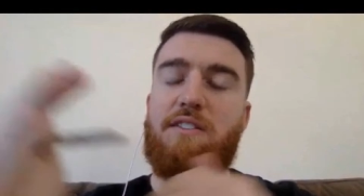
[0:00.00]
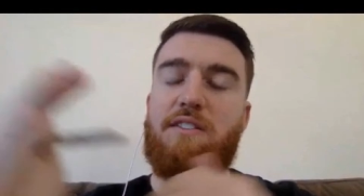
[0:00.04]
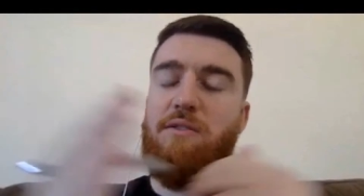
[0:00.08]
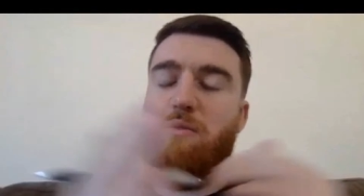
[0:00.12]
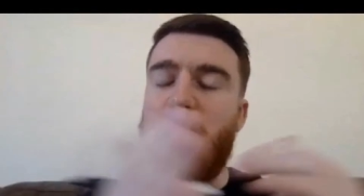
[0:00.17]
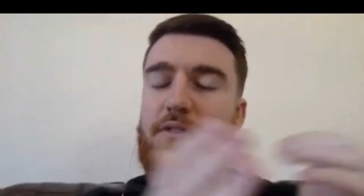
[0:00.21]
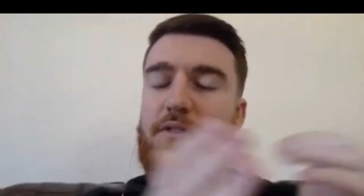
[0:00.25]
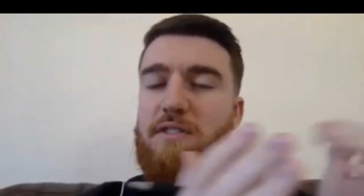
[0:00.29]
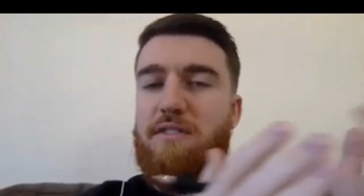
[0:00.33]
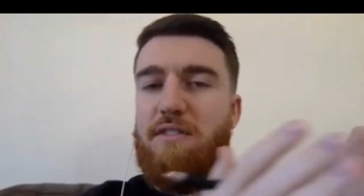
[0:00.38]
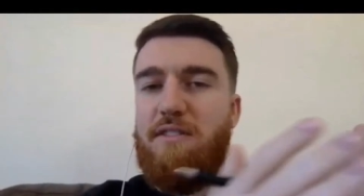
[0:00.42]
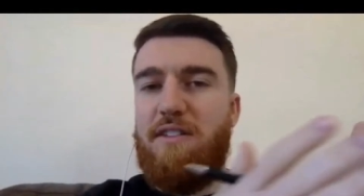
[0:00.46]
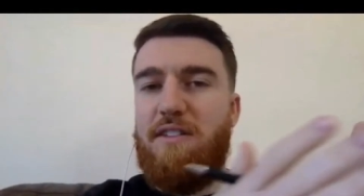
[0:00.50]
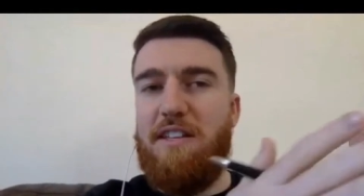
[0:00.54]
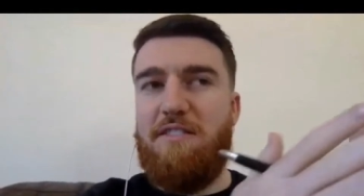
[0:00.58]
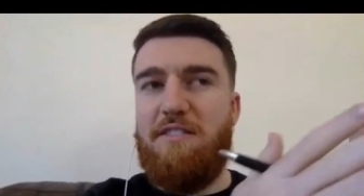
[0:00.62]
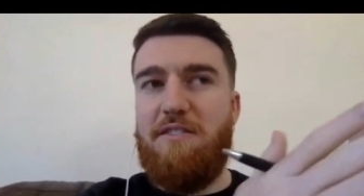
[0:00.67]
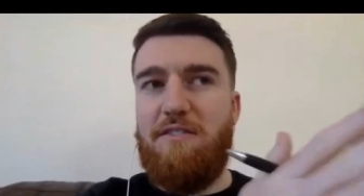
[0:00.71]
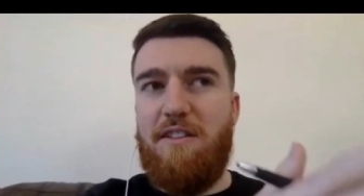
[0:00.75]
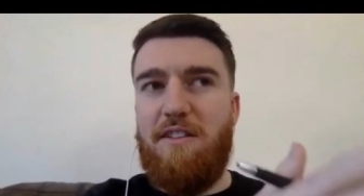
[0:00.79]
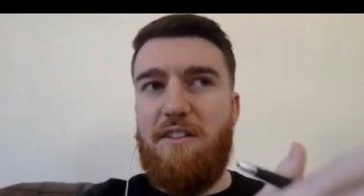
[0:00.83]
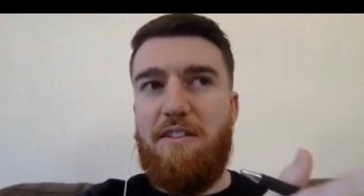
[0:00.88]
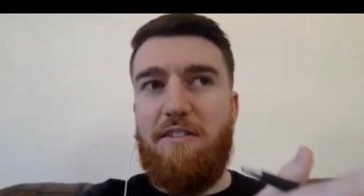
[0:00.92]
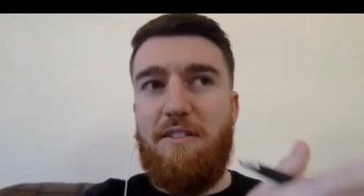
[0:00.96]
don't
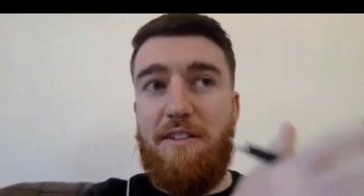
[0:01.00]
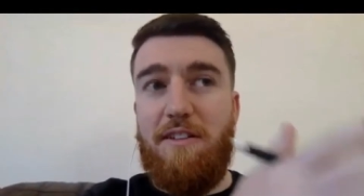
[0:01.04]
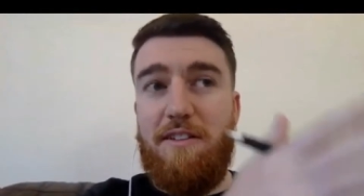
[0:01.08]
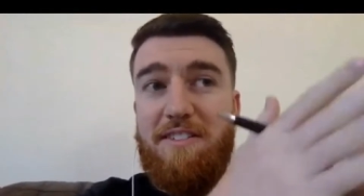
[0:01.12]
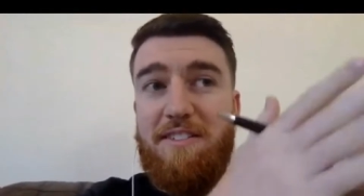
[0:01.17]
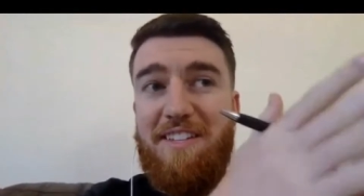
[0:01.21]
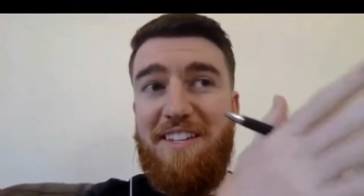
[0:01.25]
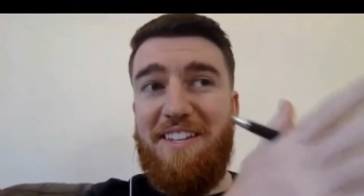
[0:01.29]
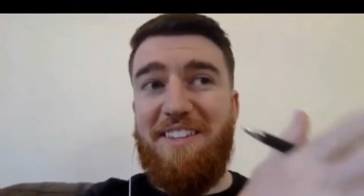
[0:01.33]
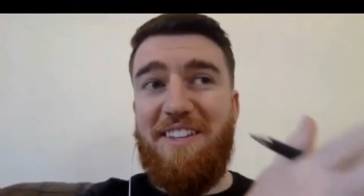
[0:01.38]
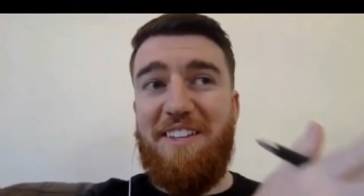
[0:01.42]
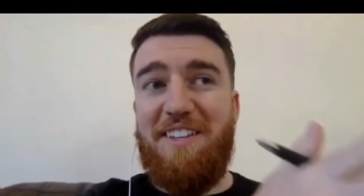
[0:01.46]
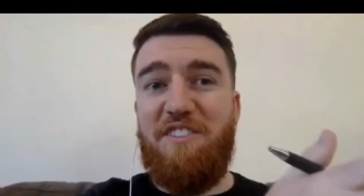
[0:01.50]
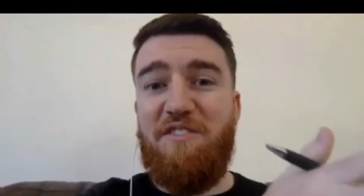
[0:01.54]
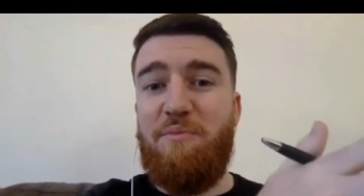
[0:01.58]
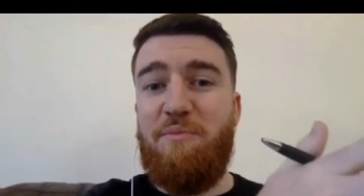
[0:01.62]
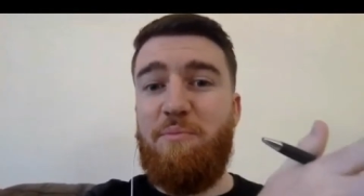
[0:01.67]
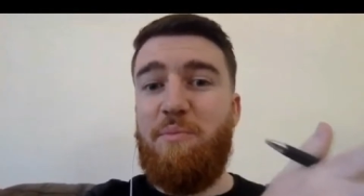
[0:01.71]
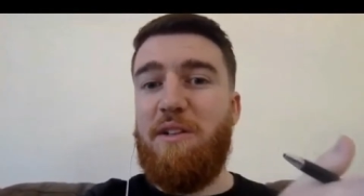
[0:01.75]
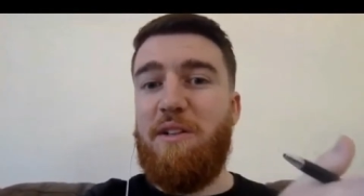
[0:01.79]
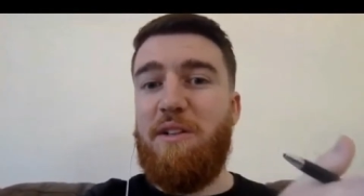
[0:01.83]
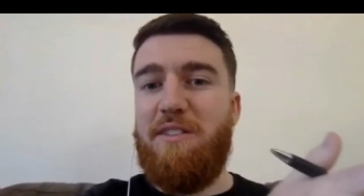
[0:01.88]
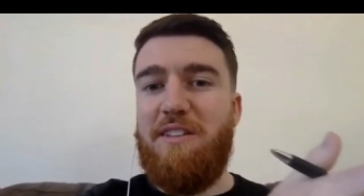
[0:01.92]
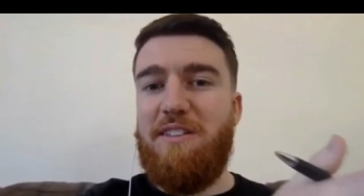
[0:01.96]
necessarily see that you've
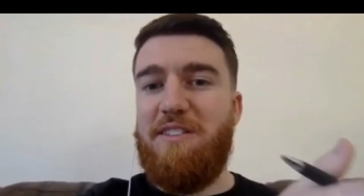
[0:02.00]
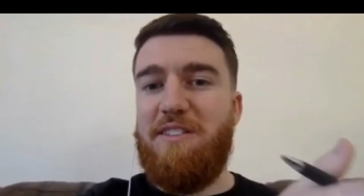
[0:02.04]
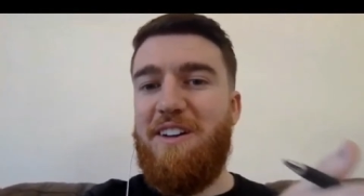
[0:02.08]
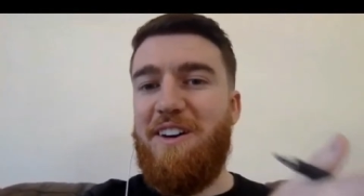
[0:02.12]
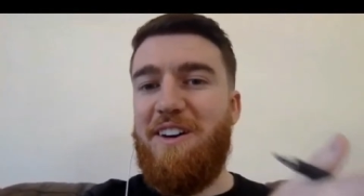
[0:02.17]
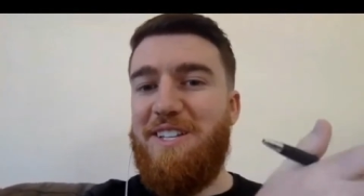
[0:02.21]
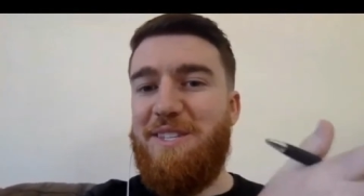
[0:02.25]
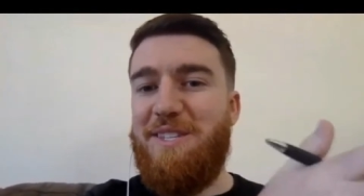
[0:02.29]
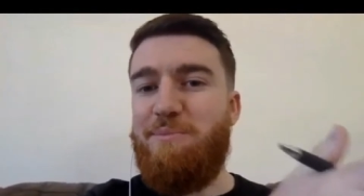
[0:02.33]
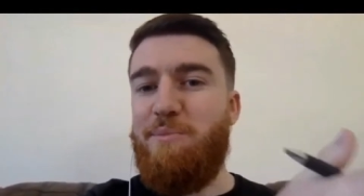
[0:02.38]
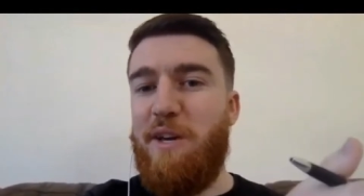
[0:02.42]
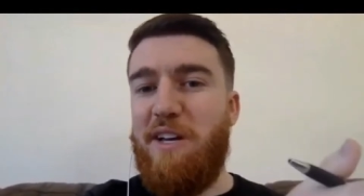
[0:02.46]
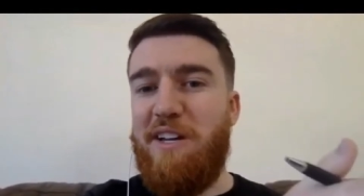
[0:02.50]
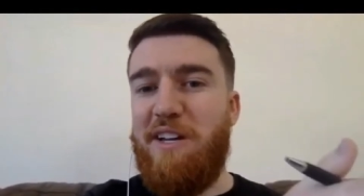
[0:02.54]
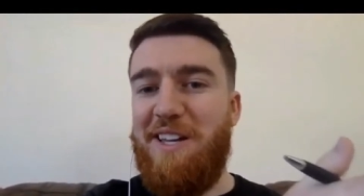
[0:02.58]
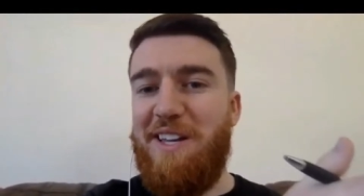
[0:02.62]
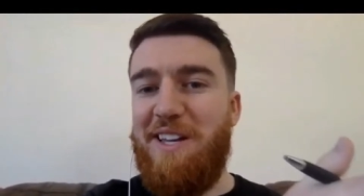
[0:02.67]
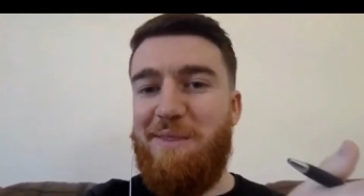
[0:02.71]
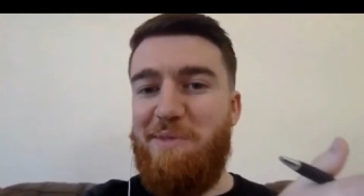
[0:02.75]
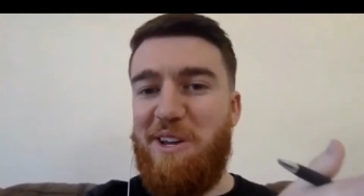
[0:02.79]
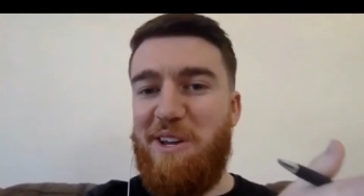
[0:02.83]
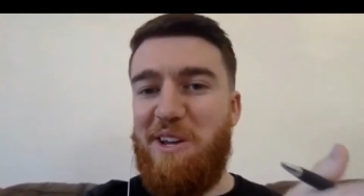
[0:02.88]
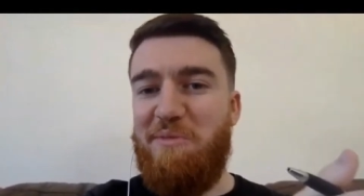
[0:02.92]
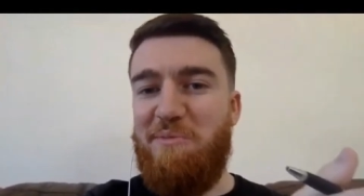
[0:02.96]
built this high-spec
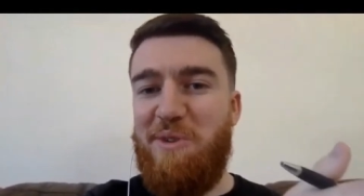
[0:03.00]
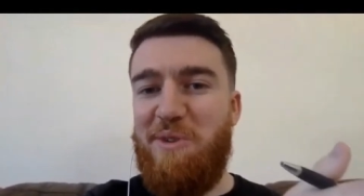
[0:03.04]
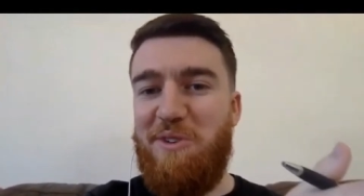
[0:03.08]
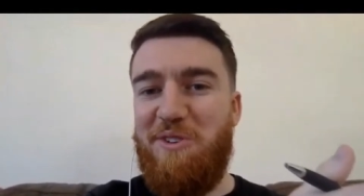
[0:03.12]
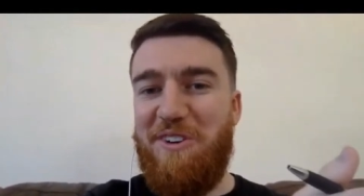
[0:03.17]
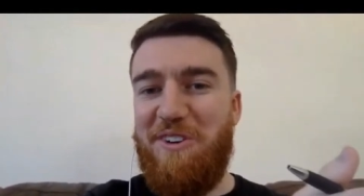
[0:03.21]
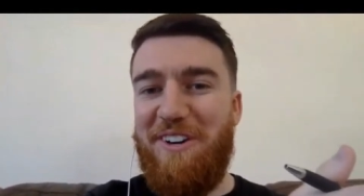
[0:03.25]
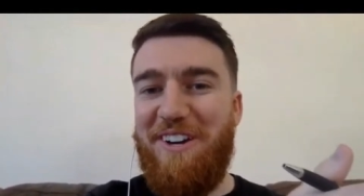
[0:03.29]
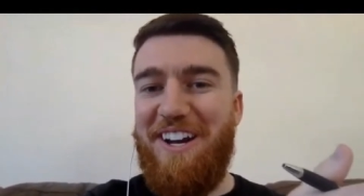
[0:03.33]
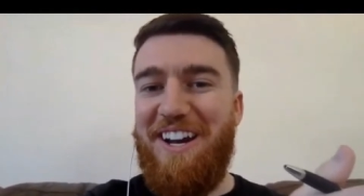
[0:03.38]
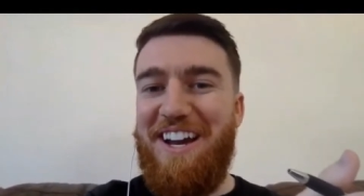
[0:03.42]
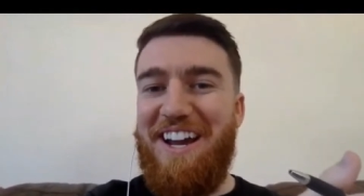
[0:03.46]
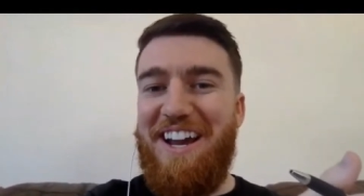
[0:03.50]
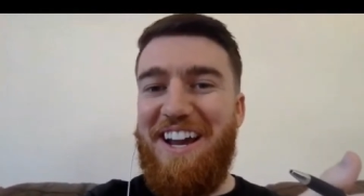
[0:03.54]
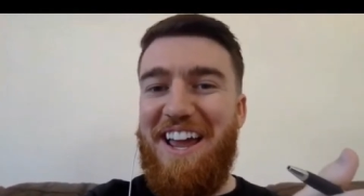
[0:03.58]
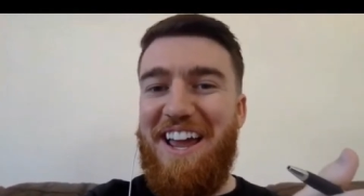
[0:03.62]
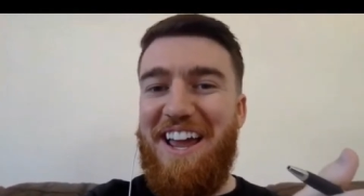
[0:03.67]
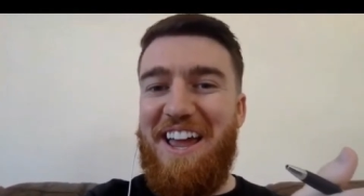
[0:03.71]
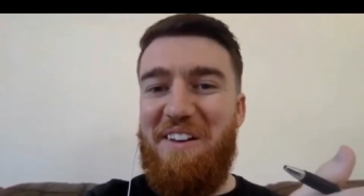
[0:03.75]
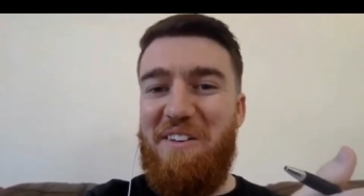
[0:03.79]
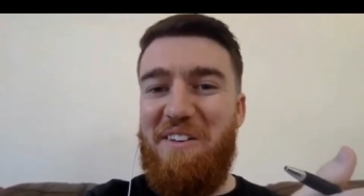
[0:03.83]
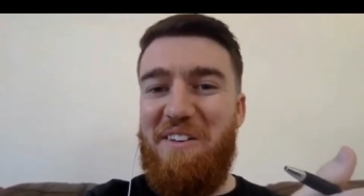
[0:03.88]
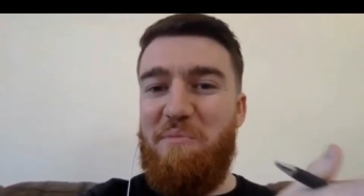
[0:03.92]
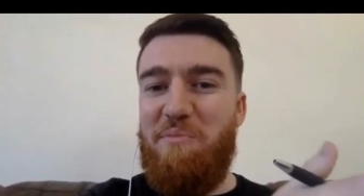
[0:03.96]
gaming computer
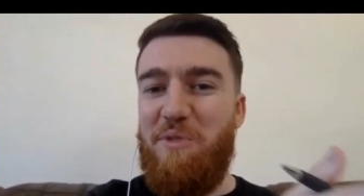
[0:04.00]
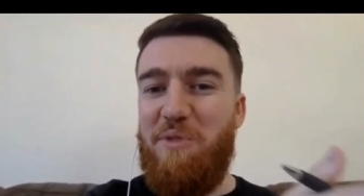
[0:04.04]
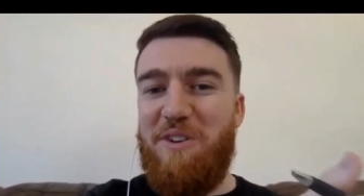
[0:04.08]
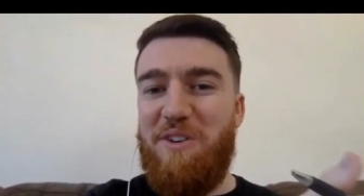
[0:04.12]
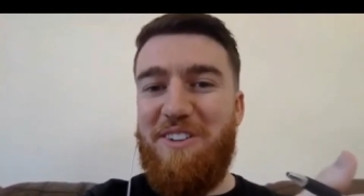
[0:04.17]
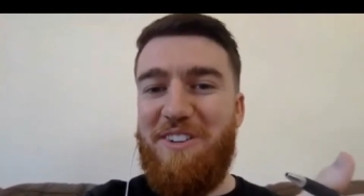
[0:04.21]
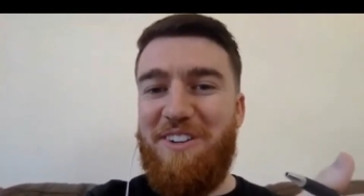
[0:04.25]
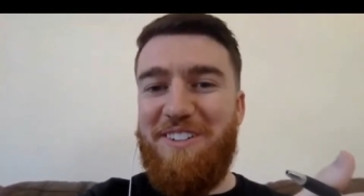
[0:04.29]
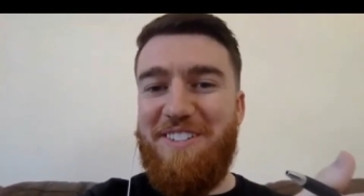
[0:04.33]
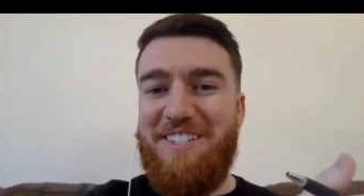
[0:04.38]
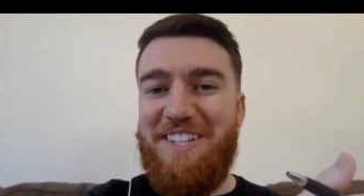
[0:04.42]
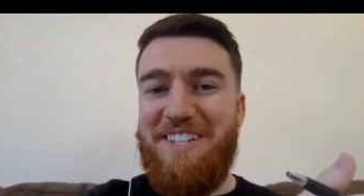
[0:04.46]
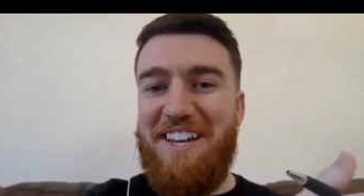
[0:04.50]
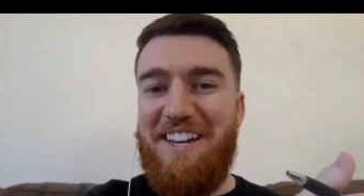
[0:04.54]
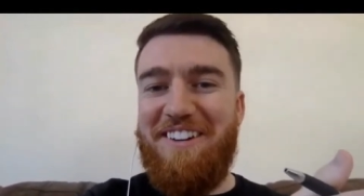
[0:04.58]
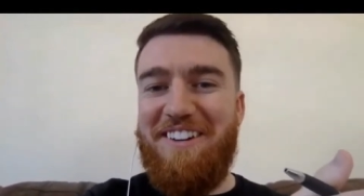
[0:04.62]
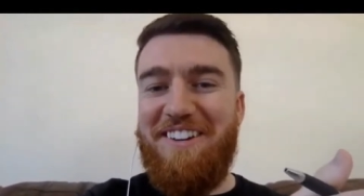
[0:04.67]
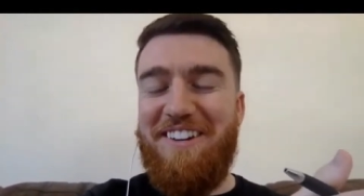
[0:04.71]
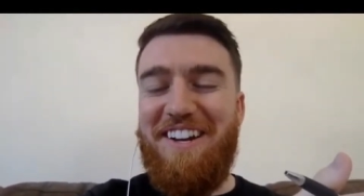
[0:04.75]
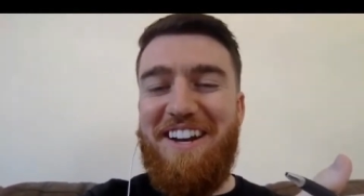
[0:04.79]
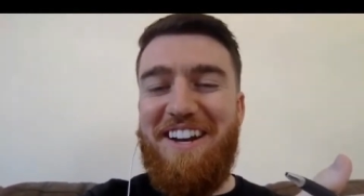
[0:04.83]
uh, and put it all together.